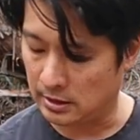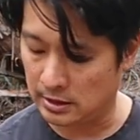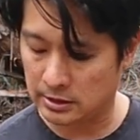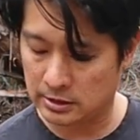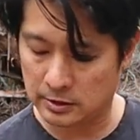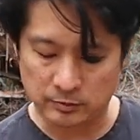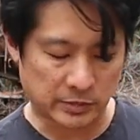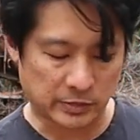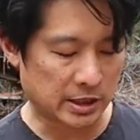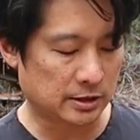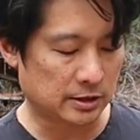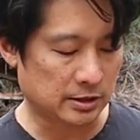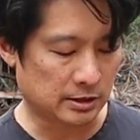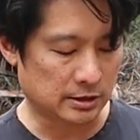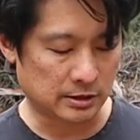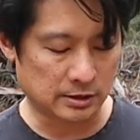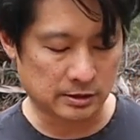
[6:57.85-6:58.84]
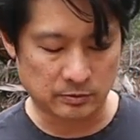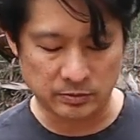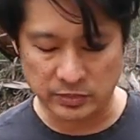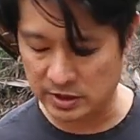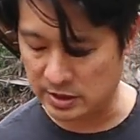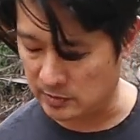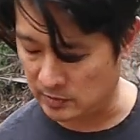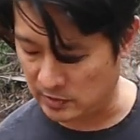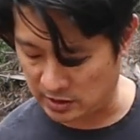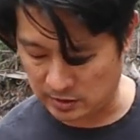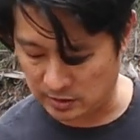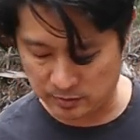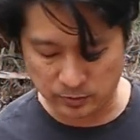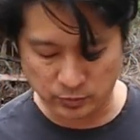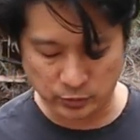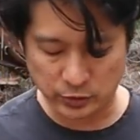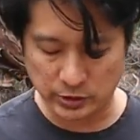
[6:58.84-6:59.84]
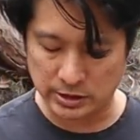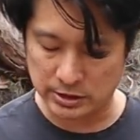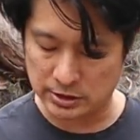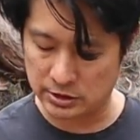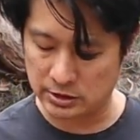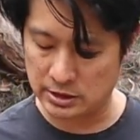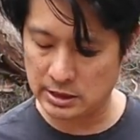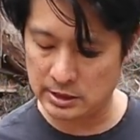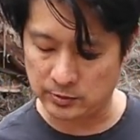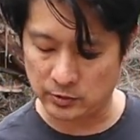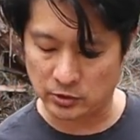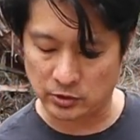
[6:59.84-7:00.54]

You could get the bismuth pretty cheap